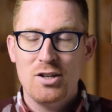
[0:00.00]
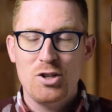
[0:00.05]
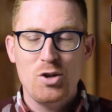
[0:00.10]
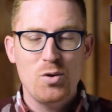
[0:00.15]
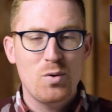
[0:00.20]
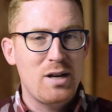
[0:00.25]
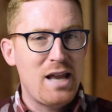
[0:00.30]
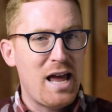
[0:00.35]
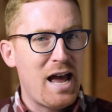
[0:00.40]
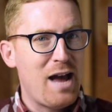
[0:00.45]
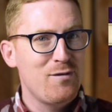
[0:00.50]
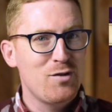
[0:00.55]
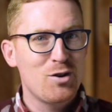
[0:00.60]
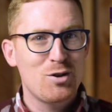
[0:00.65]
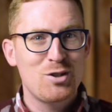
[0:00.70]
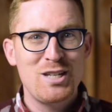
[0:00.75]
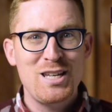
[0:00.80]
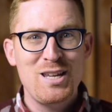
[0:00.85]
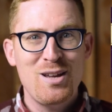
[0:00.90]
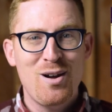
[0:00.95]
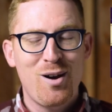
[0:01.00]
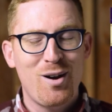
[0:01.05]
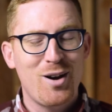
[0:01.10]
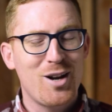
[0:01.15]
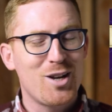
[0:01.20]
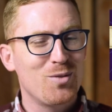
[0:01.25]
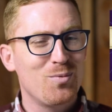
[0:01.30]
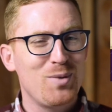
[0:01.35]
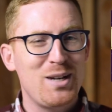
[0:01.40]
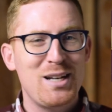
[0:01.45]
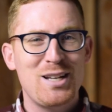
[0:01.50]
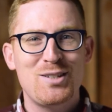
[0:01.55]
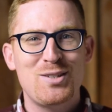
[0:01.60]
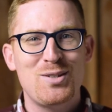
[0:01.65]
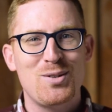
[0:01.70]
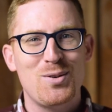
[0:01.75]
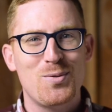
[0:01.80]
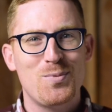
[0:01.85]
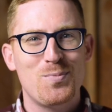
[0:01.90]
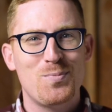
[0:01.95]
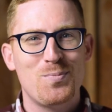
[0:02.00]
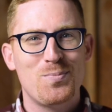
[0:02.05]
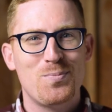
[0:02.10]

You can have your TR and read it too.